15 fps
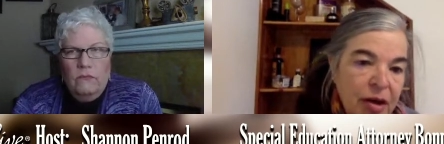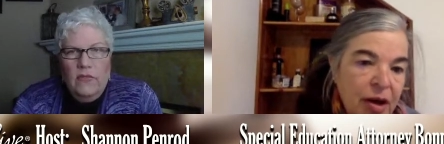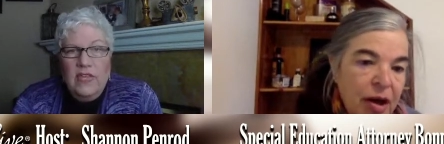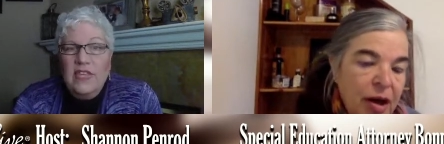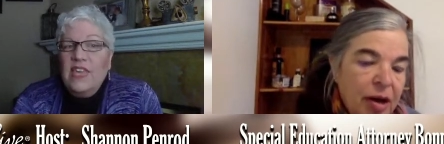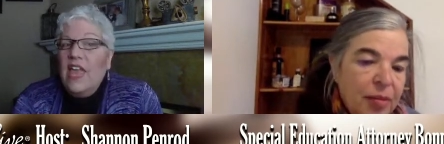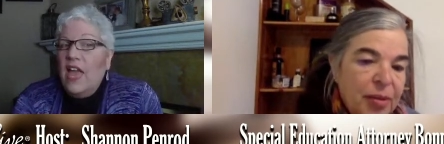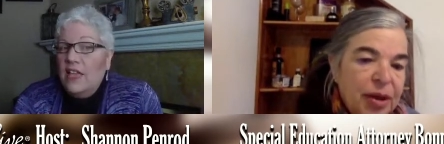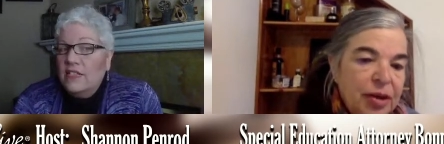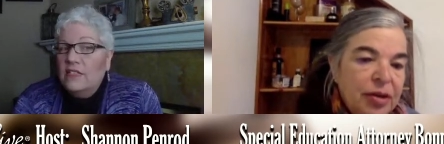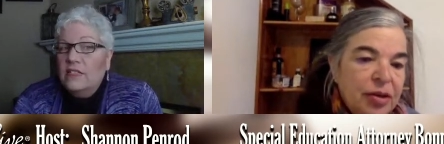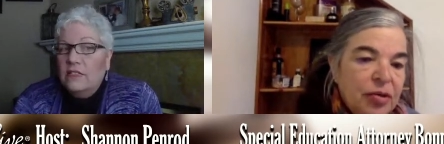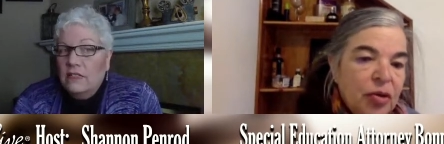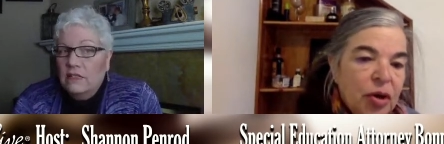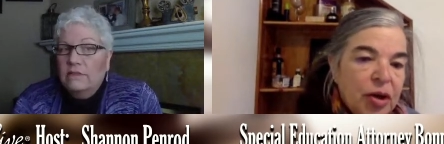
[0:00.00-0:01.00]
Speaker 1: I mean, yes.
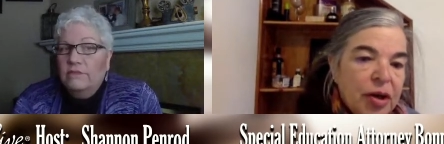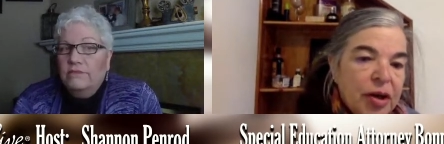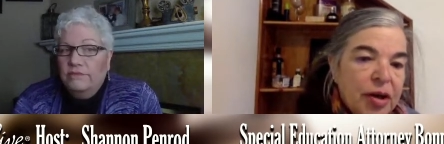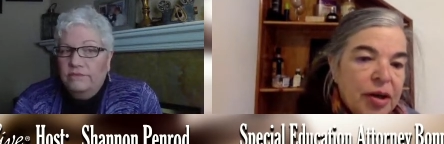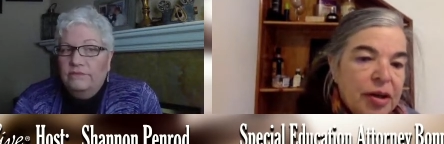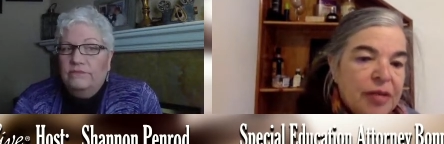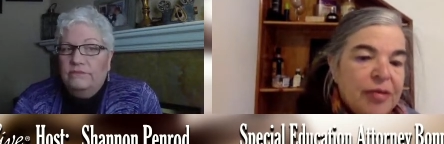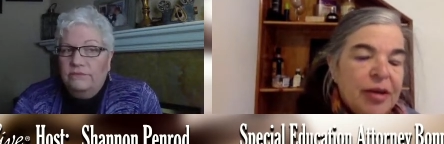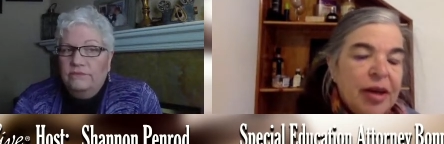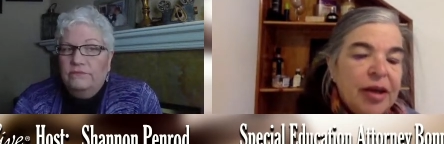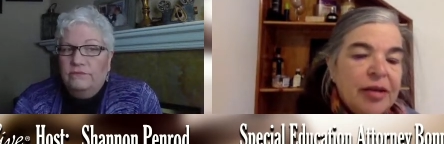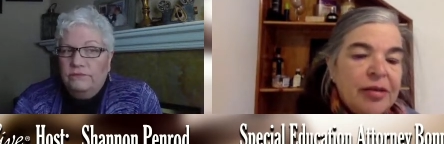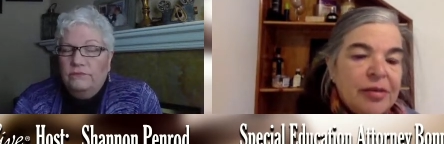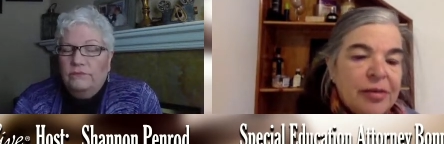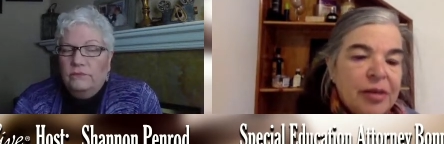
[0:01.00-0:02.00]
it's
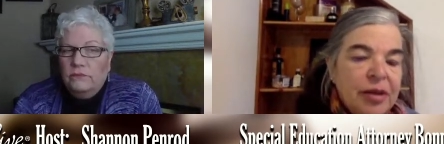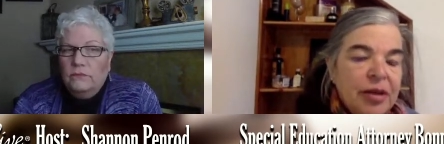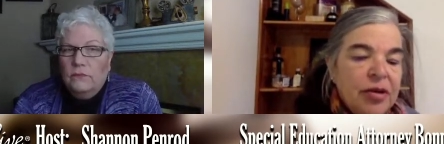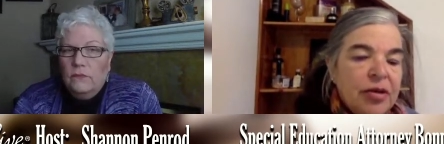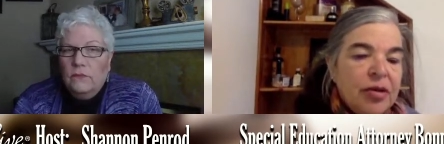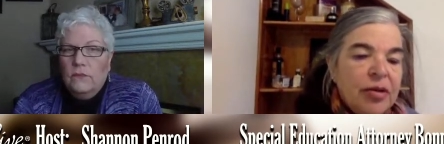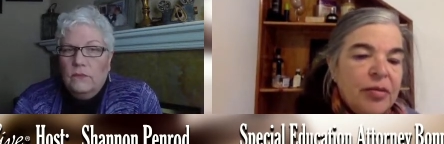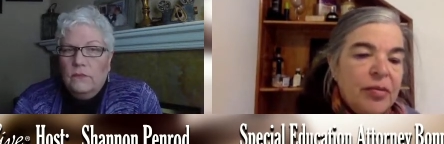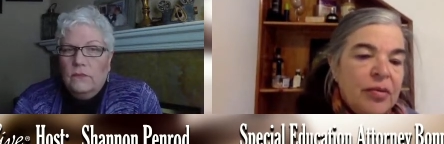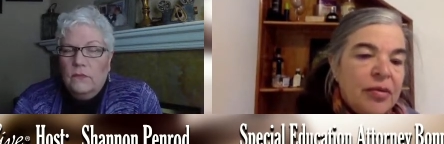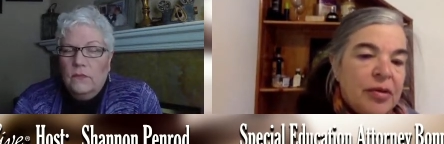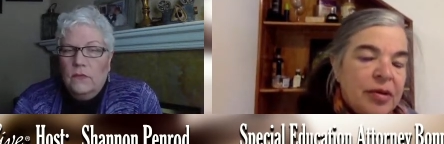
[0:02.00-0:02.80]
it's you know,